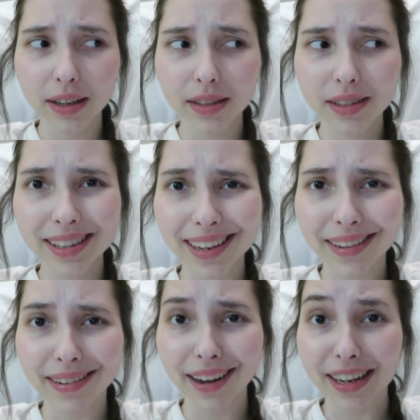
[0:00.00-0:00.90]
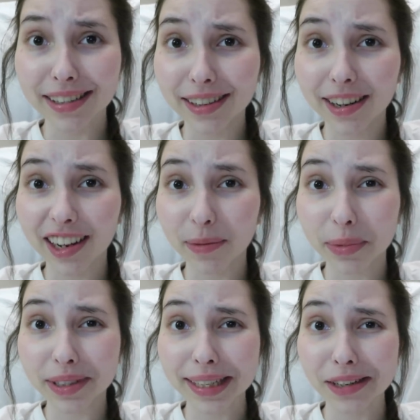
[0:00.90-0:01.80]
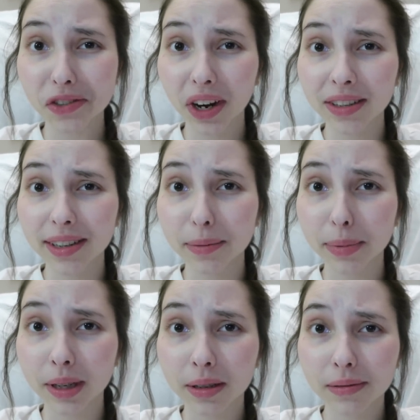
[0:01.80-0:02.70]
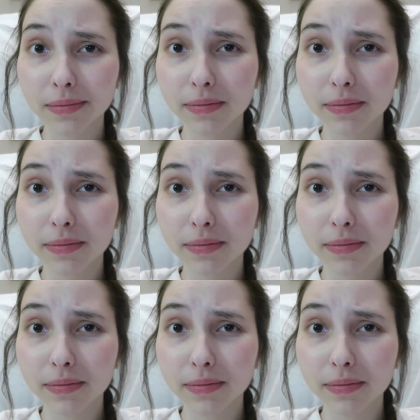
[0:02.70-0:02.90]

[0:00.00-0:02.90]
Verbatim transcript: is like ninety-nine percent dry shampoo.